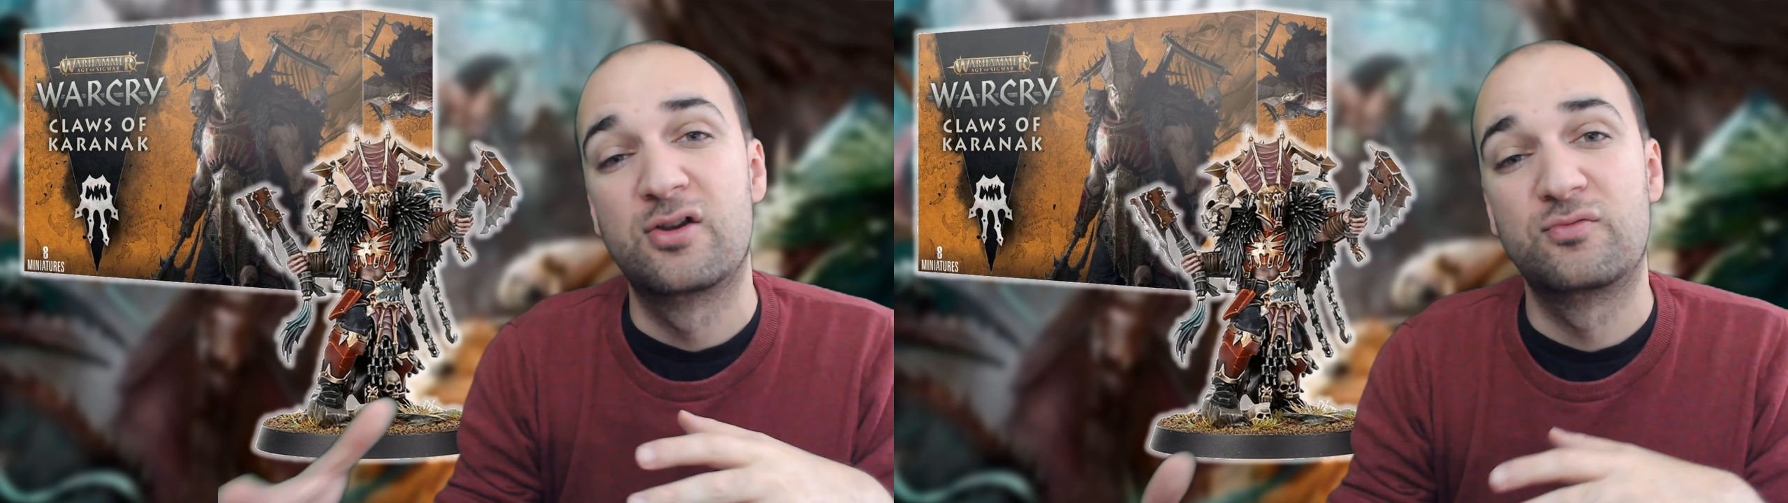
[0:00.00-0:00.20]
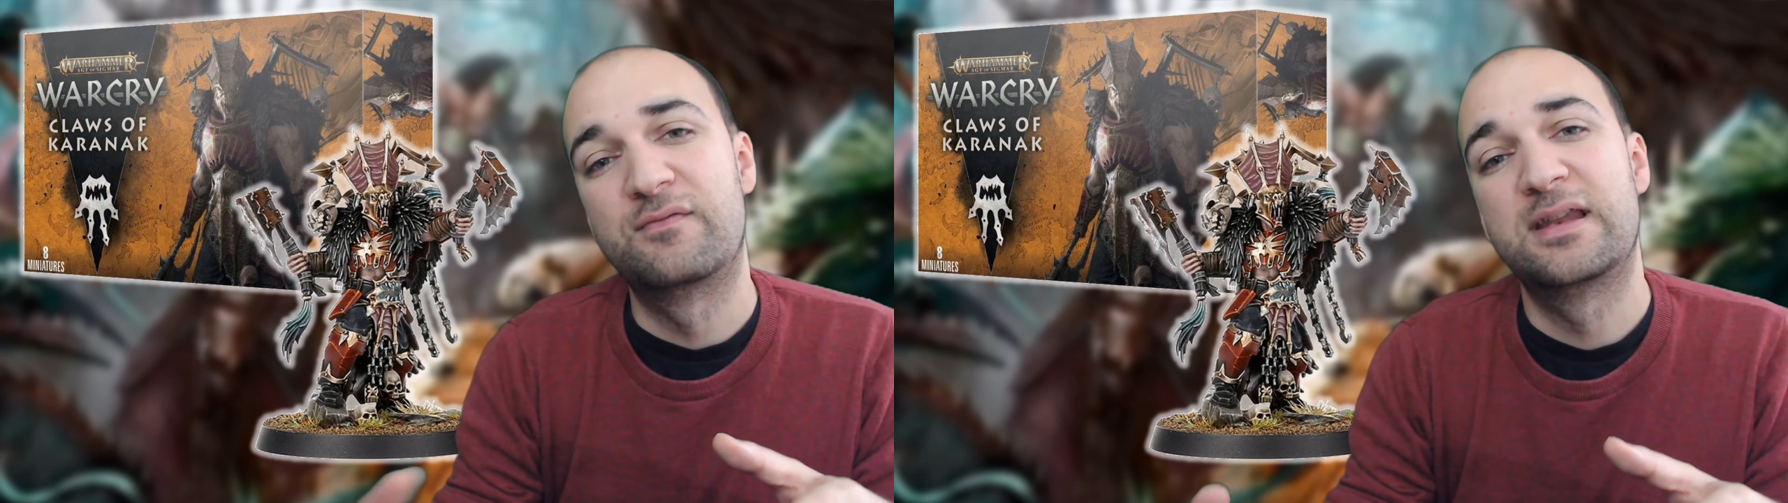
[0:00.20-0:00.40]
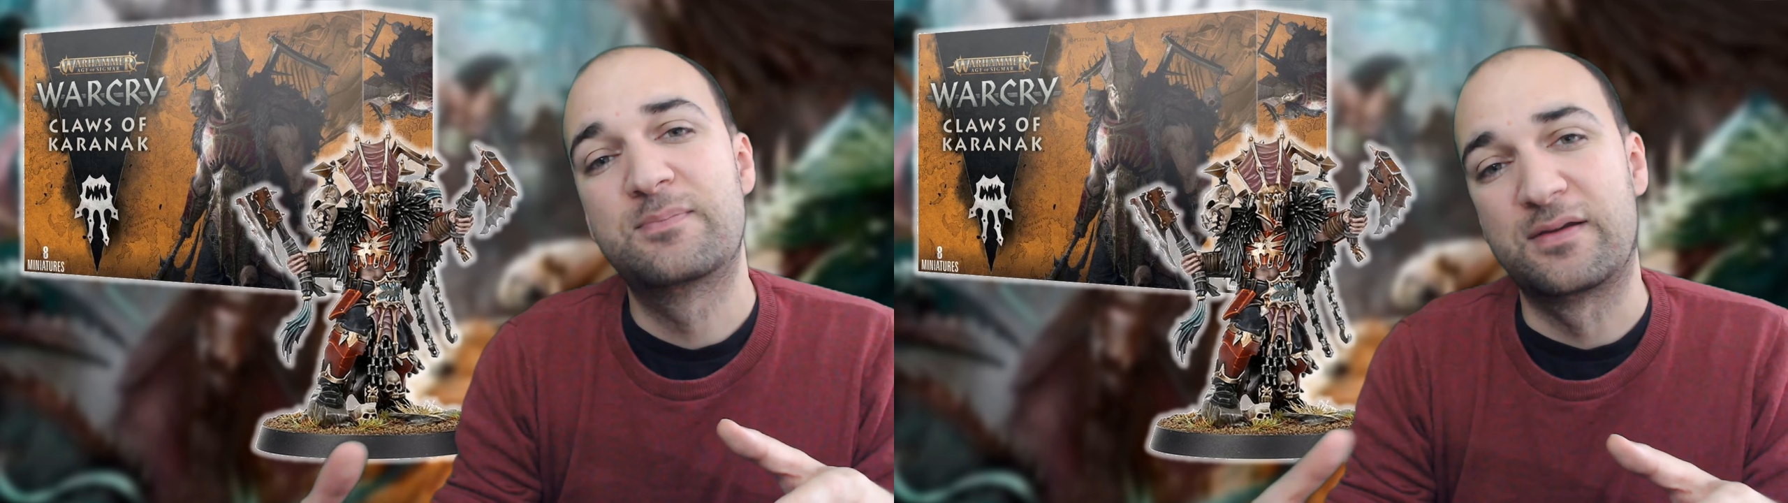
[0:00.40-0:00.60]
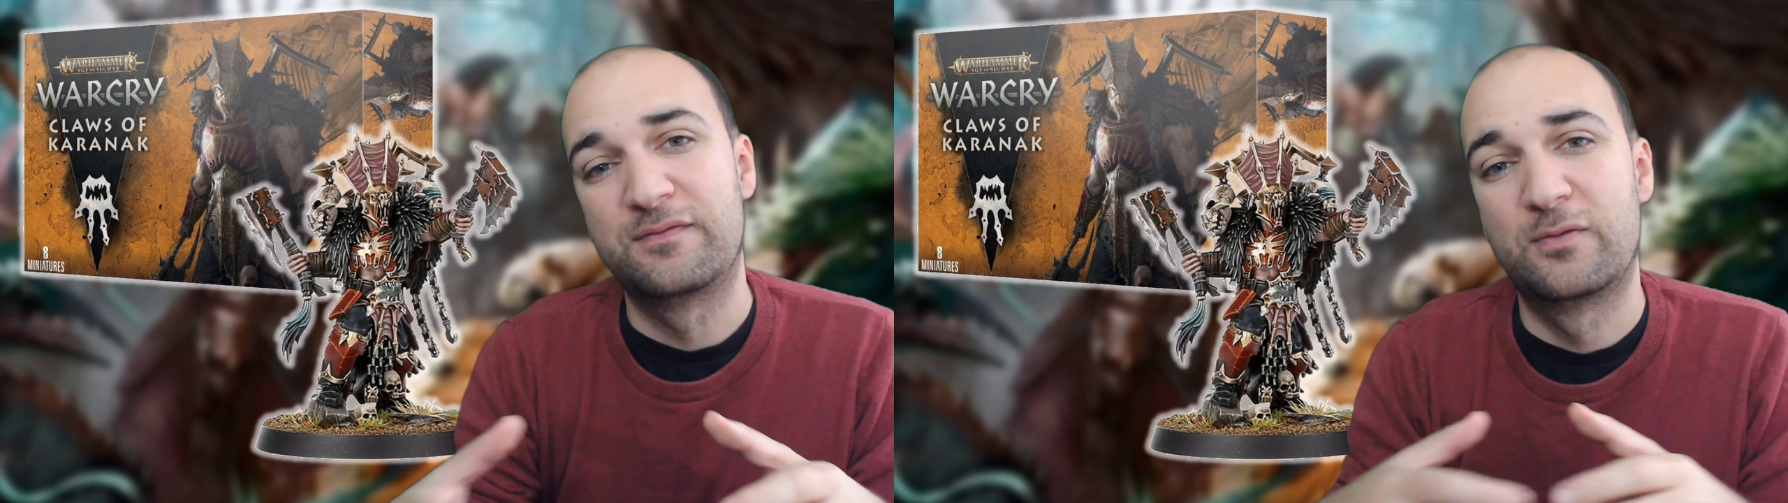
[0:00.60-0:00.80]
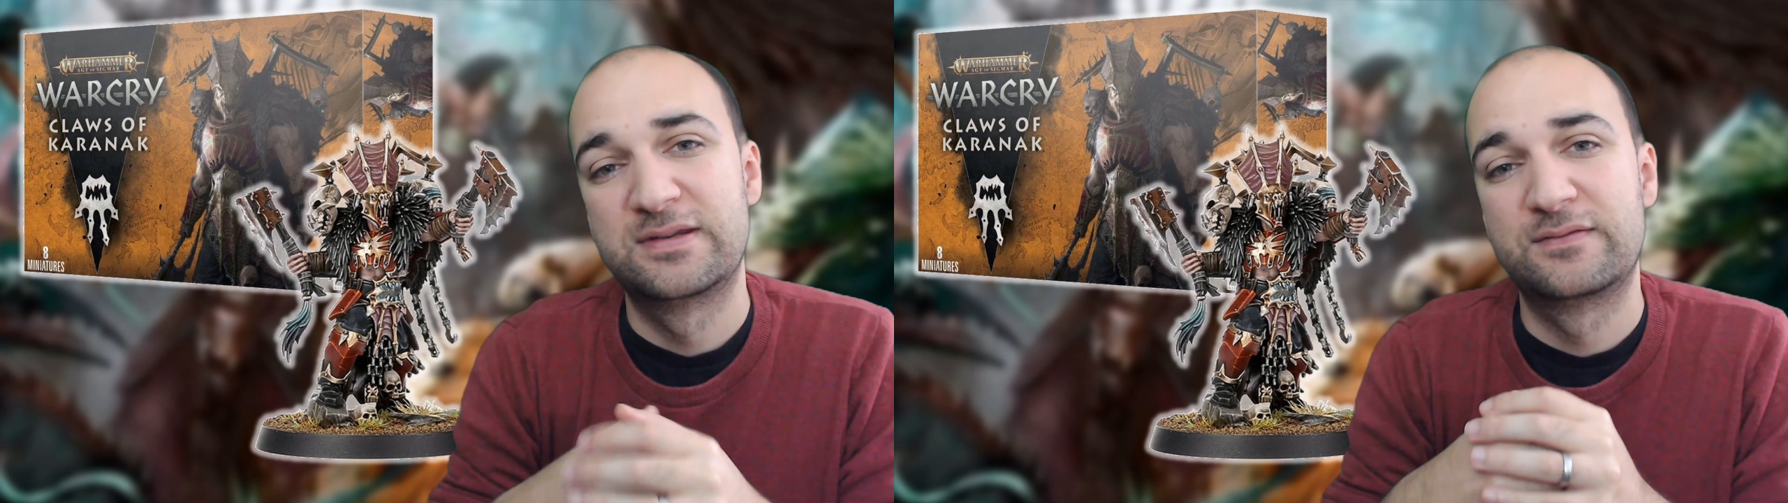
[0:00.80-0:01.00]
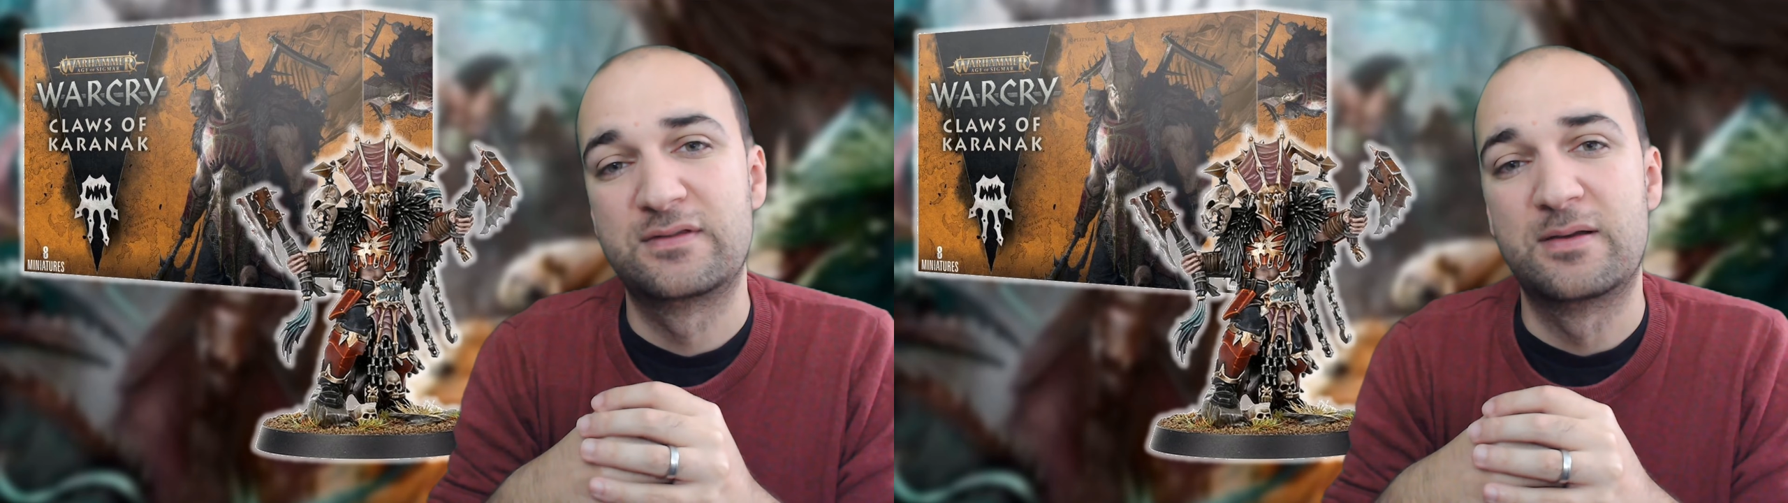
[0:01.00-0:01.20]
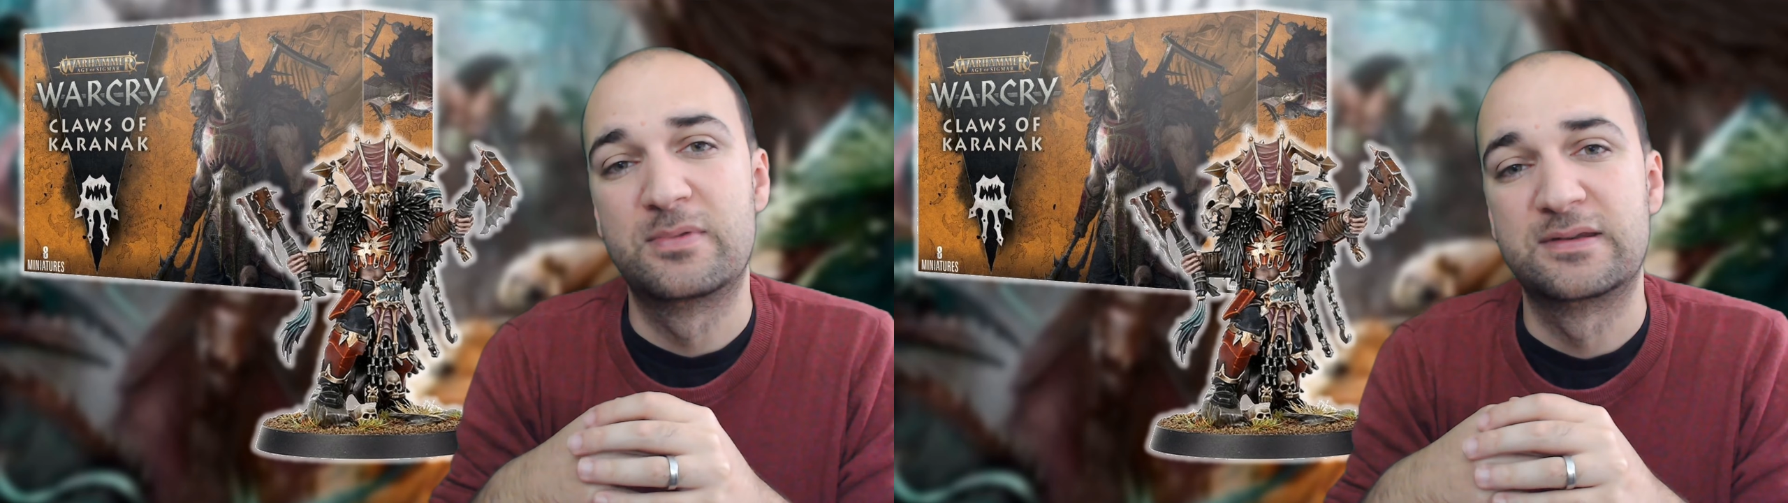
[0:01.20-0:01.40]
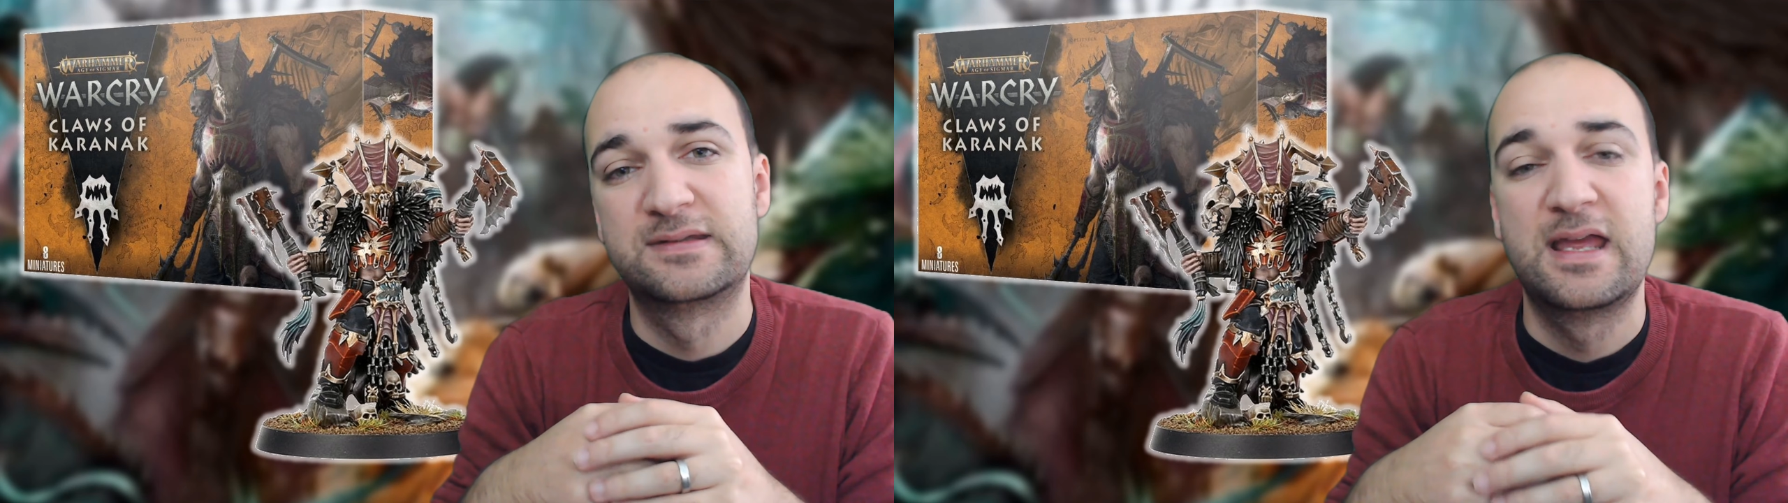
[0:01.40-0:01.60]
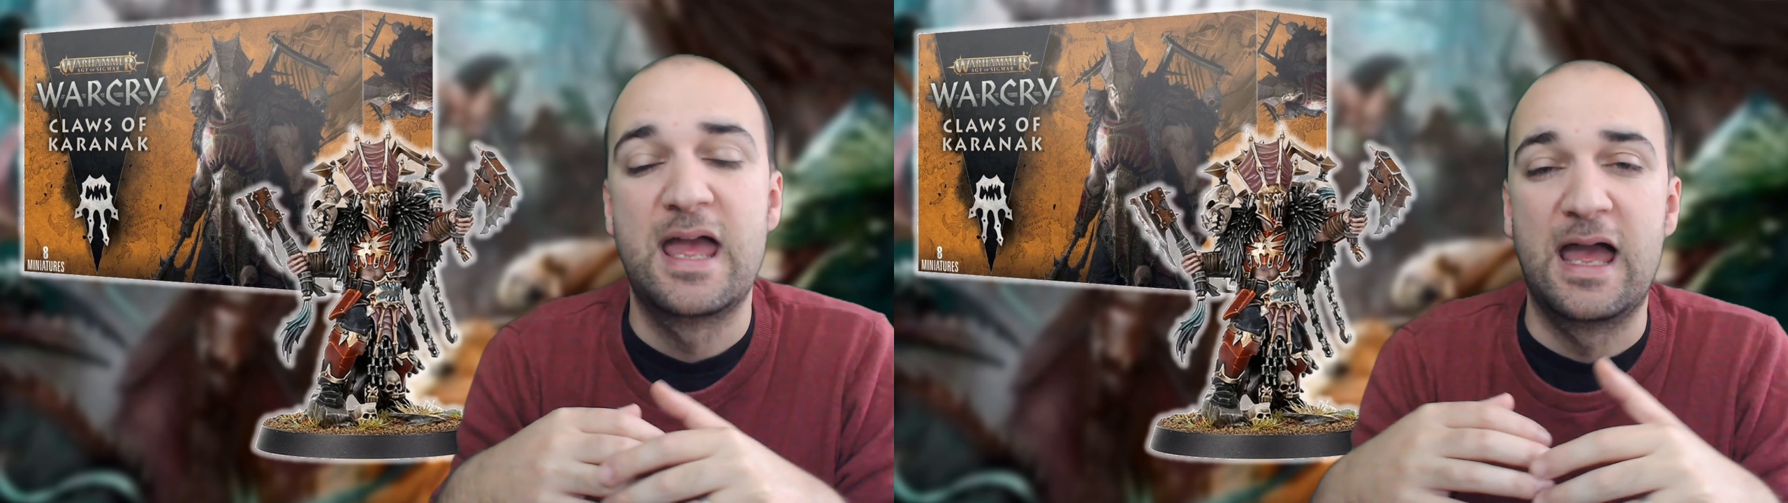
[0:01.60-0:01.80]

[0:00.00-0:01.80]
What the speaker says: generally by force of numbers,